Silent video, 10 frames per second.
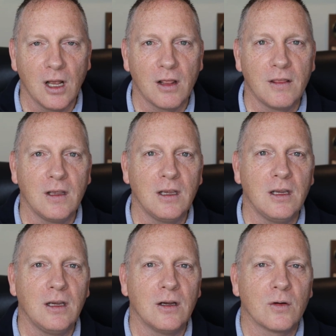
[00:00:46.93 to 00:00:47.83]

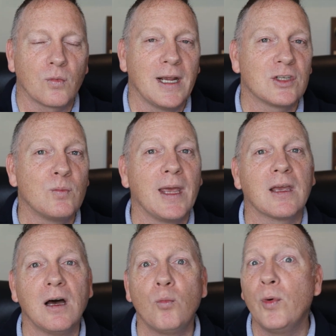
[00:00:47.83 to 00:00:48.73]
the rates may
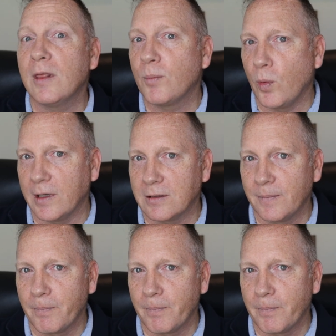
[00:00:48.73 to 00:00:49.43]
come with points.